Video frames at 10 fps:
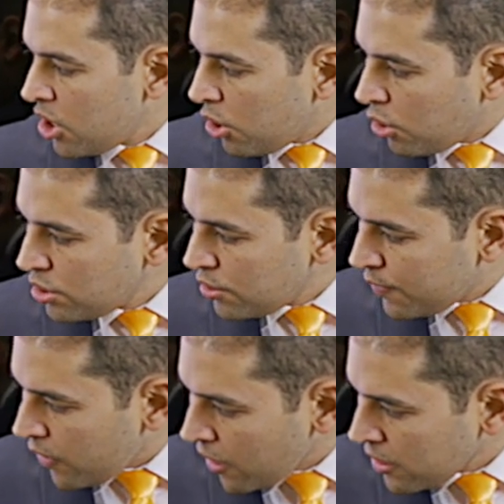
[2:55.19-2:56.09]
audio
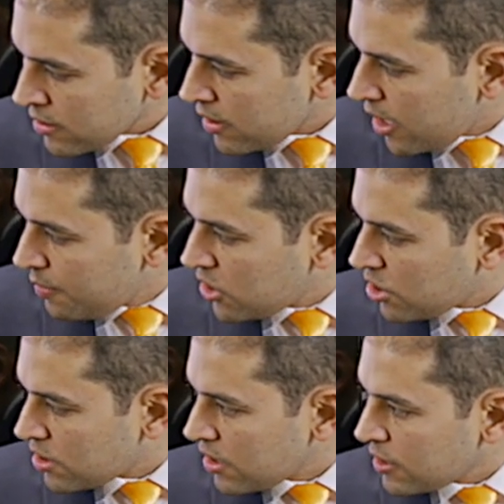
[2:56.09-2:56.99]
files,
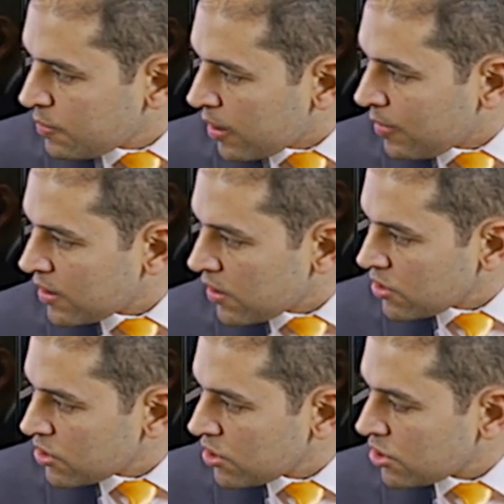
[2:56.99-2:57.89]
images, experimental
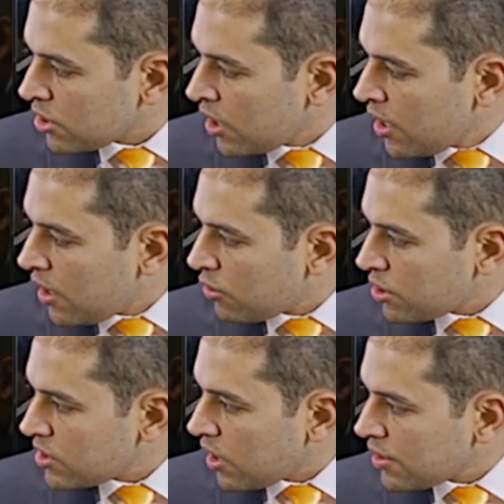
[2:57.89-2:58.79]
research or
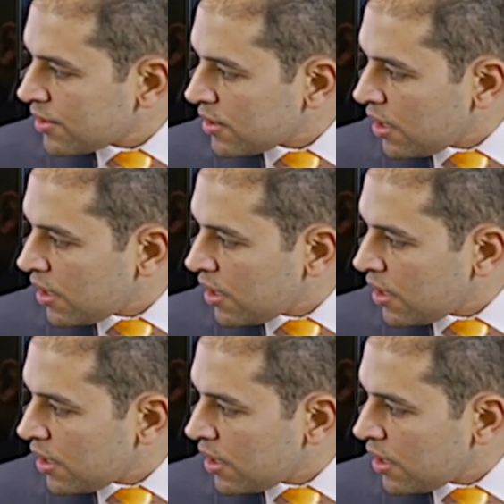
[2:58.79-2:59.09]
results,